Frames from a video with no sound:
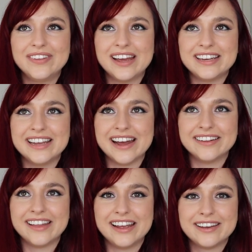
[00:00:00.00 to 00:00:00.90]
And yeah,
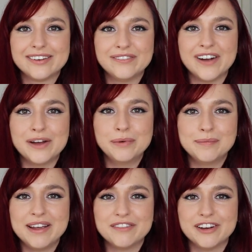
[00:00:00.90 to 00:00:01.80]
like Ryan would
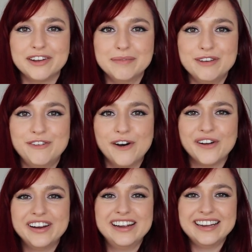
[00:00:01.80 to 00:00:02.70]
make fun of me for
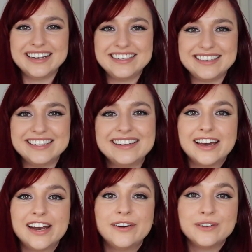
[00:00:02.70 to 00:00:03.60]
it.
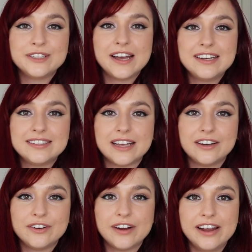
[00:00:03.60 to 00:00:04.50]
And I also had a
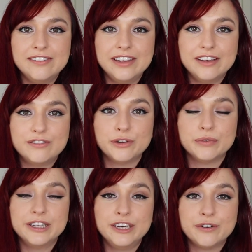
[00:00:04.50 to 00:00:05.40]
sudden craving for
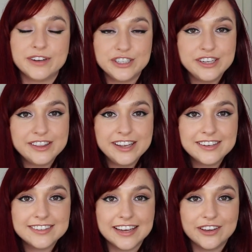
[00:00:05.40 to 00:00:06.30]
really crunchy
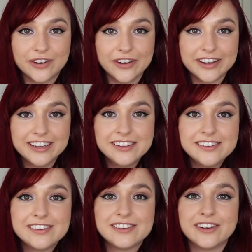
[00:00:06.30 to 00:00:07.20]
things like
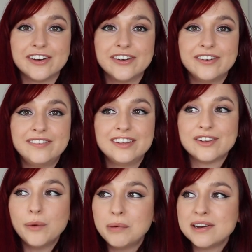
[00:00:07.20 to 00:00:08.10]
gherkins. So this
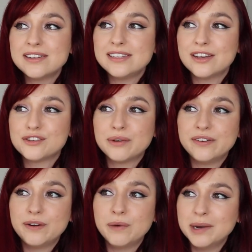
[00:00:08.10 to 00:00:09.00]
whole pregnancy I was
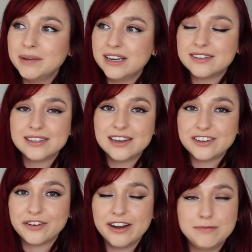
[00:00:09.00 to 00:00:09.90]
wondering, when am I going to start
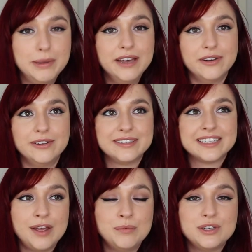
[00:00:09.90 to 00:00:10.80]
to crave pickles?
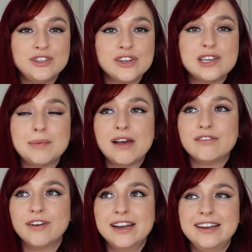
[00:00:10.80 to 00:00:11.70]
It was just
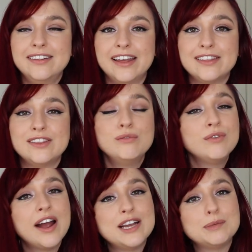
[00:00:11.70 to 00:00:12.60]
about finding like the
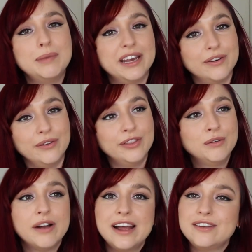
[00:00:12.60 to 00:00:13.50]
right pickle, the
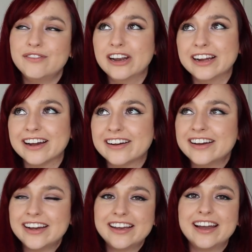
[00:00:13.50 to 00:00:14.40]
right vinegar.
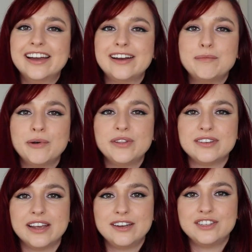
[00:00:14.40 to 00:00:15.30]
And I bought
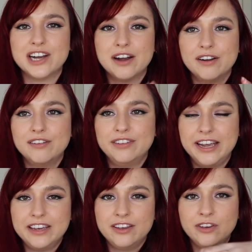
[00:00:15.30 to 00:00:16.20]
this like jar of
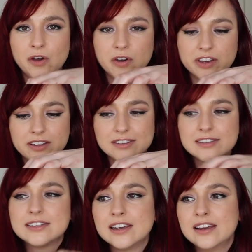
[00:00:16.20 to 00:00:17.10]
like
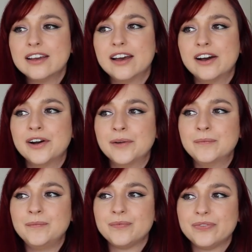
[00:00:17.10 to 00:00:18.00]
gherkins.
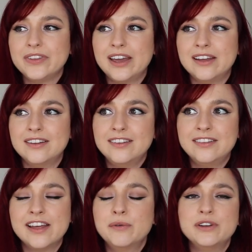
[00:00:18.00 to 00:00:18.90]
and
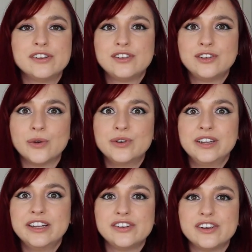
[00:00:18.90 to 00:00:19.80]
they were just so
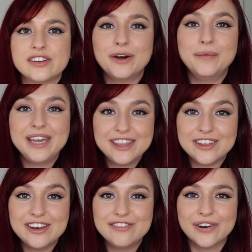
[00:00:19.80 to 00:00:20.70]
delicious. Week
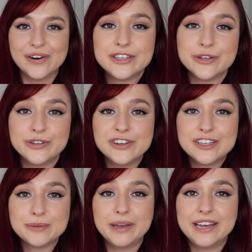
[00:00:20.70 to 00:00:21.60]
34. So during
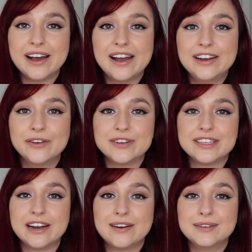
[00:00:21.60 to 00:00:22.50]
this week I noticed
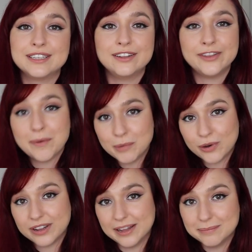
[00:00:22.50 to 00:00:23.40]
that I was a lot
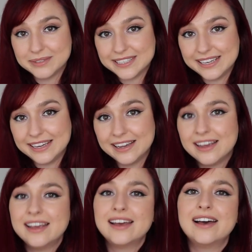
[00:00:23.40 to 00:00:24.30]
more clumsy.
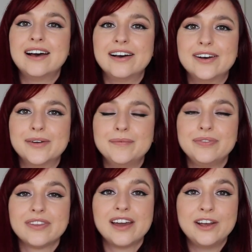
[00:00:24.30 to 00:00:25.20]

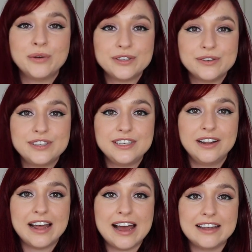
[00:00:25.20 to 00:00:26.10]
I also
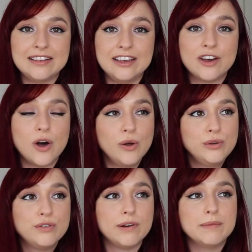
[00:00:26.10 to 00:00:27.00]
still had the
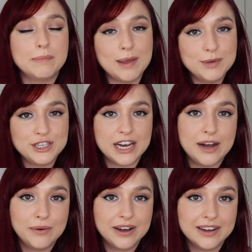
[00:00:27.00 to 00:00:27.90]
cold from the baby
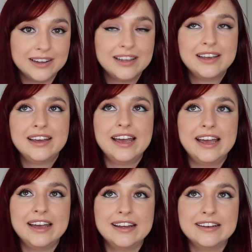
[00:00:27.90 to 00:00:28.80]
shower,
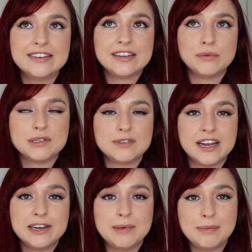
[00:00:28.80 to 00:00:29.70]
and it was
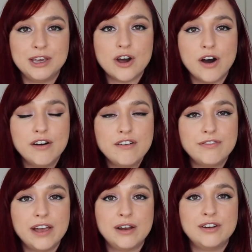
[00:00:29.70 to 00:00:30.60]
starting to make me
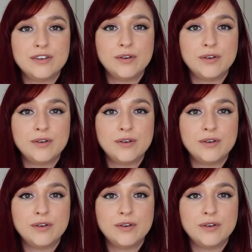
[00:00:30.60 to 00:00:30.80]
cough, and